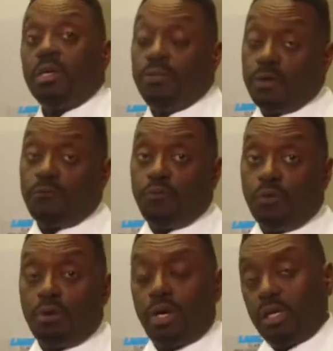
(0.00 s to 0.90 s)

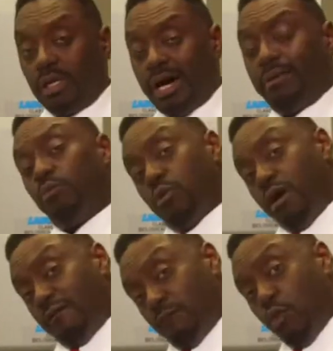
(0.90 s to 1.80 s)
Therefore, a lot
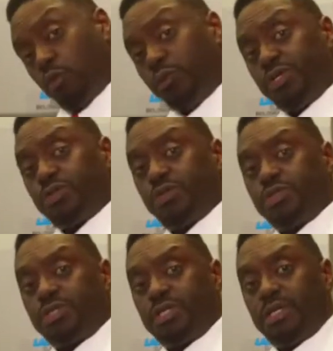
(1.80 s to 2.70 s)
more research
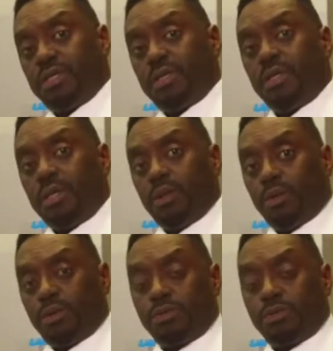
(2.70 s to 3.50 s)
is needed in order